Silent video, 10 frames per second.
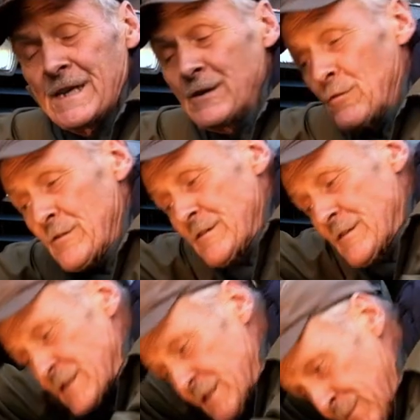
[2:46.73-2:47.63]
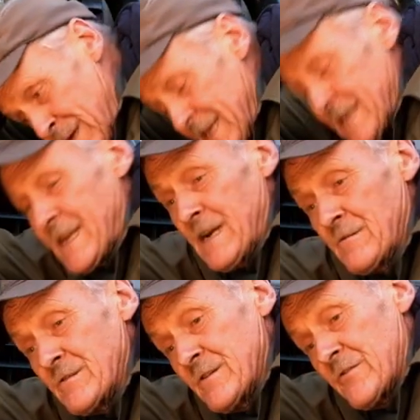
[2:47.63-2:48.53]
in order to swing it
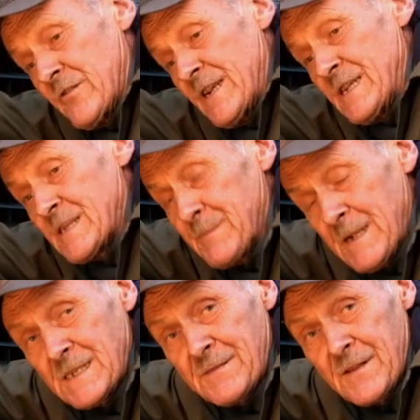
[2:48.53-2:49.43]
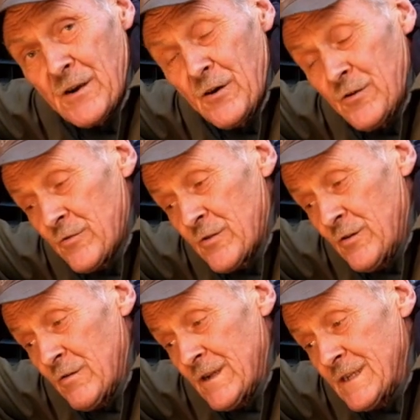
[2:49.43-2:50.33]
down to create space for the oil
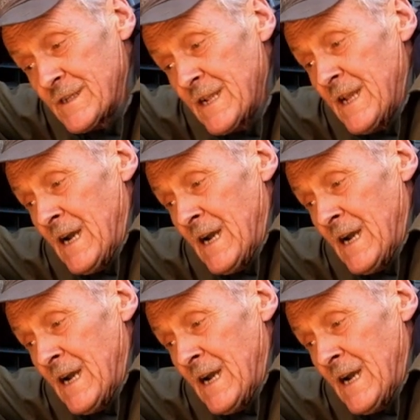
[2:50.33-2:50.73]
coolers.